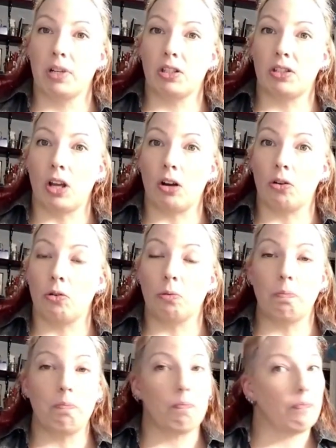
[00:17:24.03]

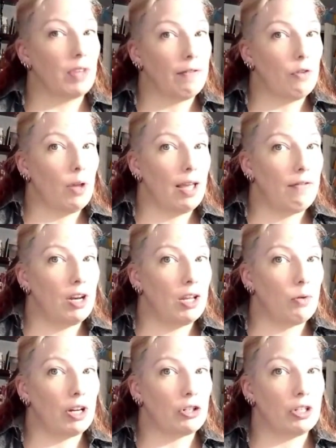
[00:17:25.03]
So if you have any
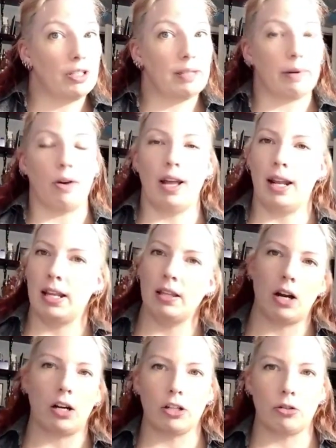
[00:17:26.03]
questions about any of
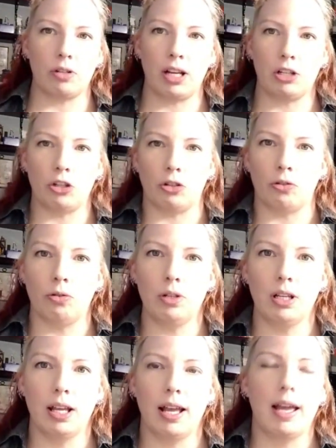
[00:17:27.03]
the artistry I do,
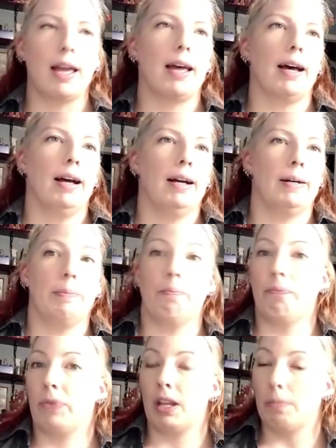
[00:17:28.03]

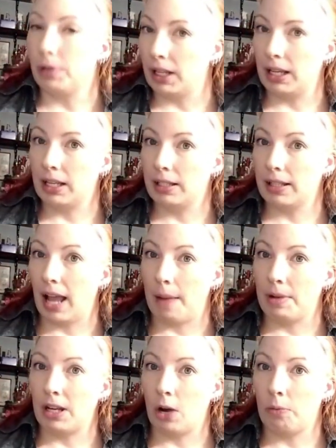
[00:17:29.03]
please
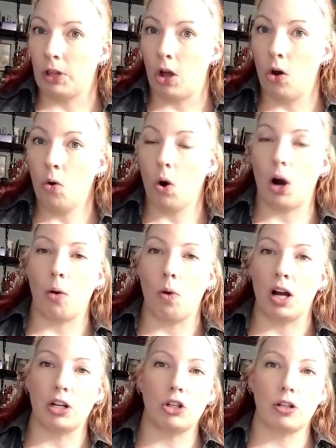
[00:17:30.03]
comment down below or
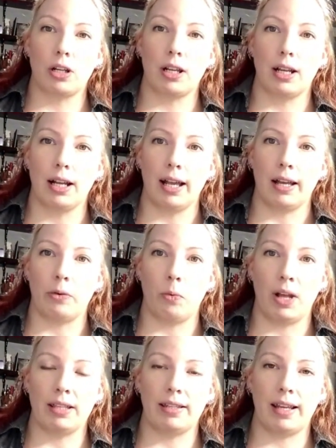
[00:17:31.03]
watch on
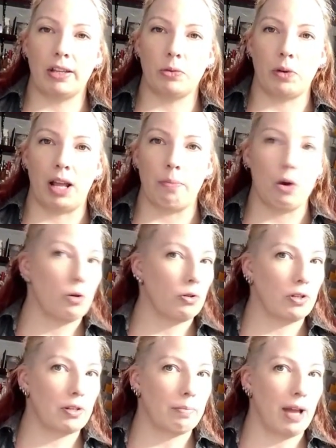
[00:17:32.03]
Wednesdays when I
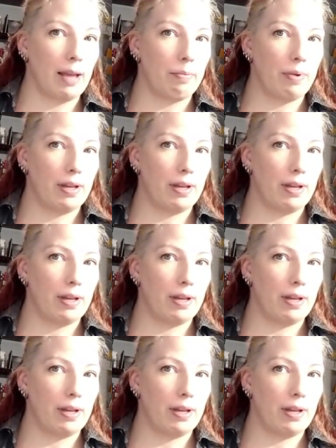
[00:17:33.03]
post my